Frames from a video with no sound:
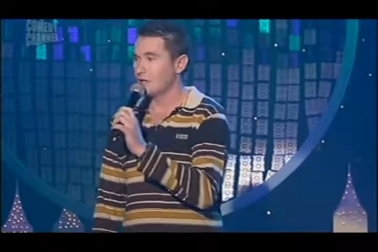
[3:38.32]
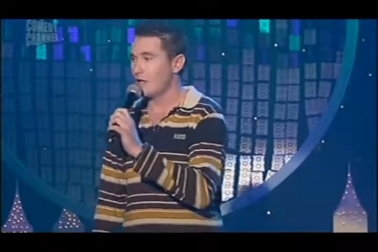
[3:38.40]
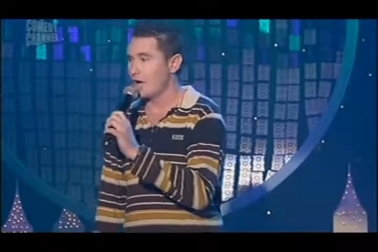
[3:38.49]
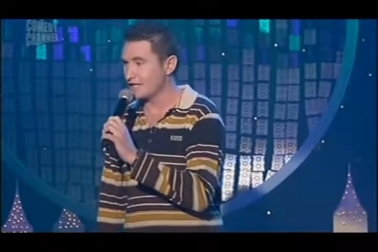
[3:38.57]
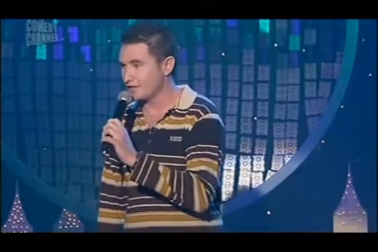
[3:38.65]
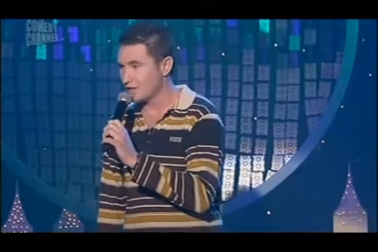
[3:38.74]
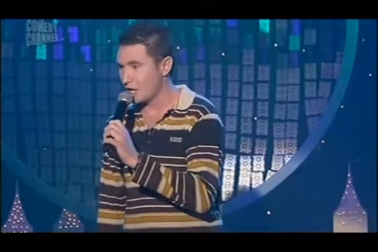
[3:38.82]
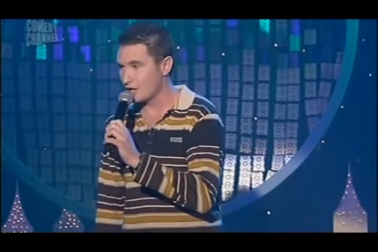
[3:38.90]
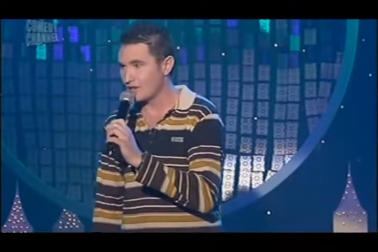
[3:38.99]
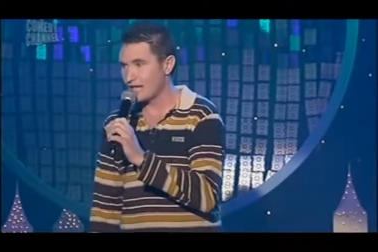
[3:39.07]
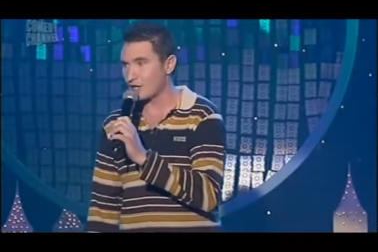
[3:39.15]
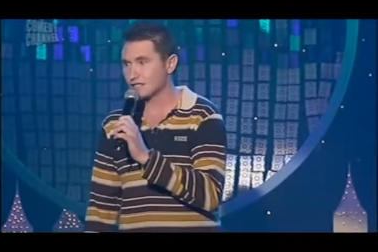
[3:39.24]
I didn't know
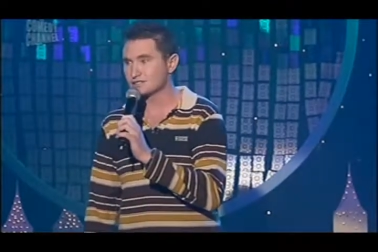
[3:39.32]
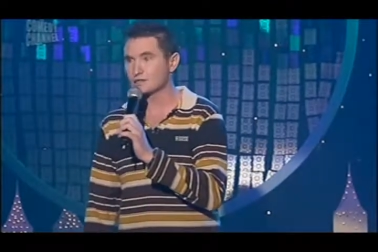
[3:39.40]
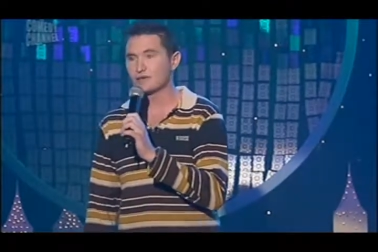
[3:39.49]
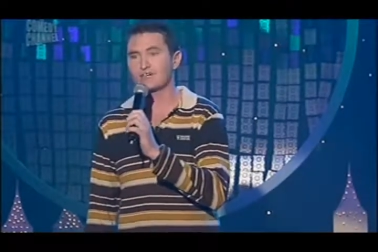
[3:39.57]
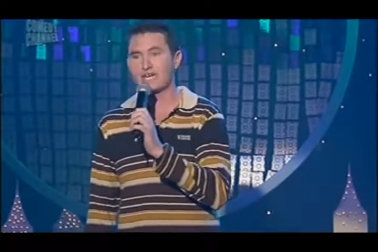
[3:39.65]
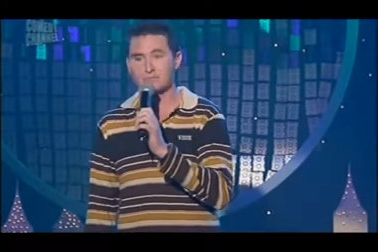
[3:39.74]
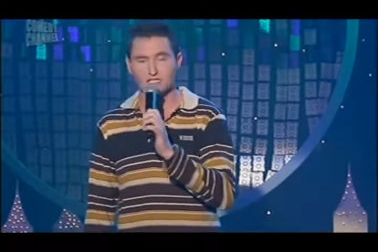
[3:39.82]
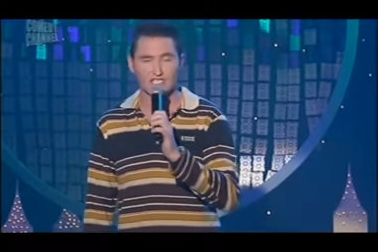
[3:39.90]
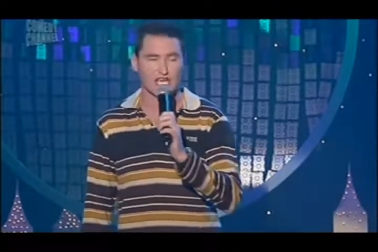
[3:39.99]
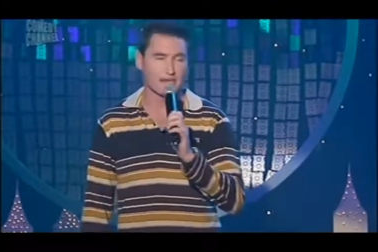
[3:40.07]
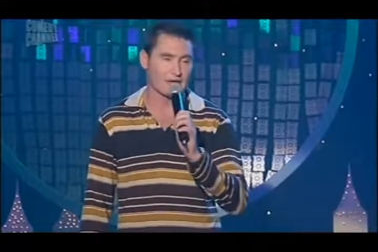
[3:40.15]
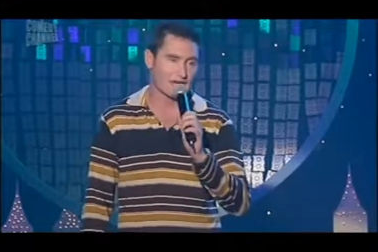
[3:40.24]
that. I just thought if I kept the
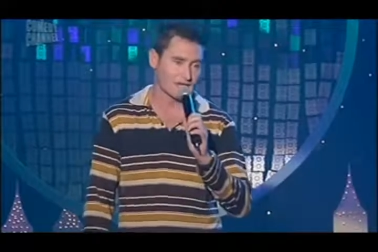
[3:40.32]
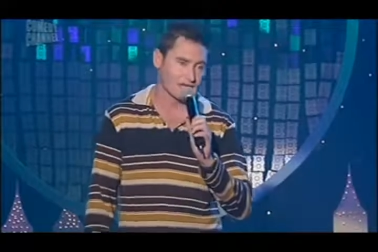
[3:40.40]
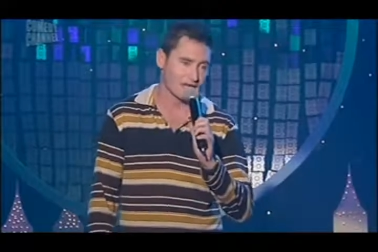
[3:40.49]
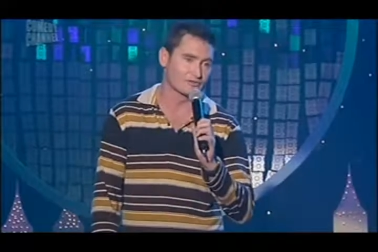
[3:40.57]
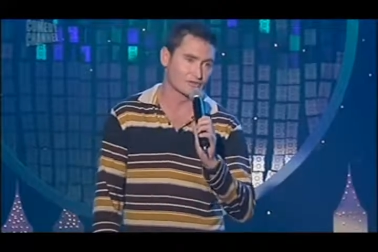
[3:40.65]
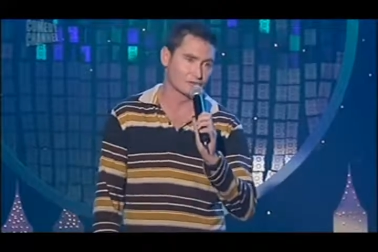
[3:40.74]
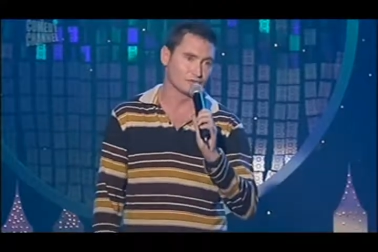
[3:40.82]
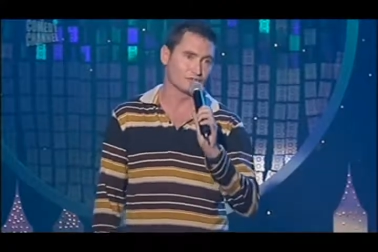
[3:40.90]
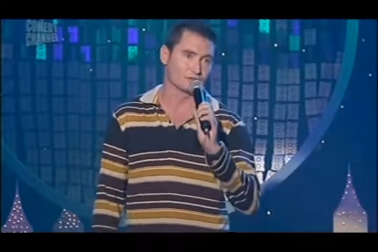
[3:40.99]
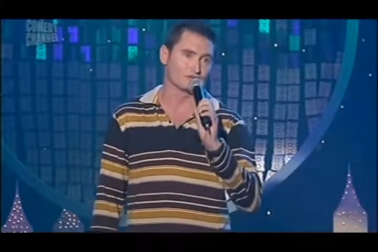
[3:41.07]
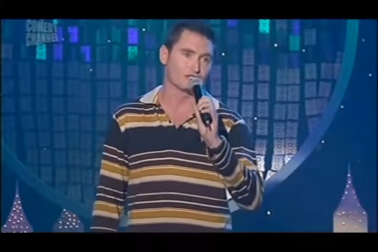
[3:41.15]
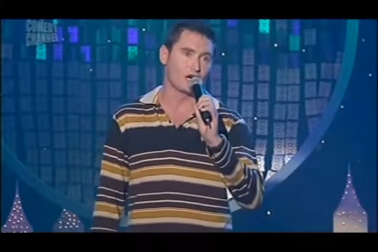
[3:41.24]
jam out of there, I was doing a
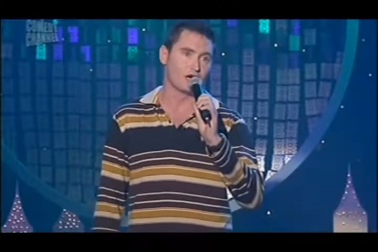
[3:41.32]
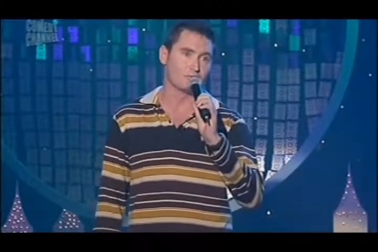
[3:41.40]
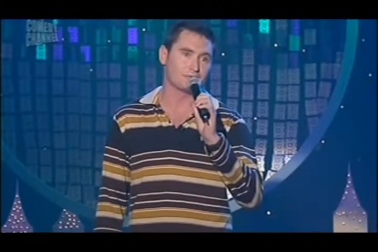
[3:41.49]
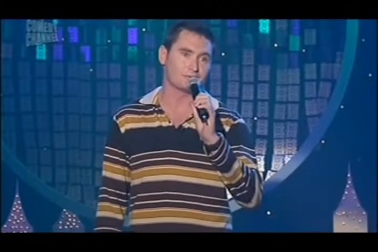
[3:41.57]
good job.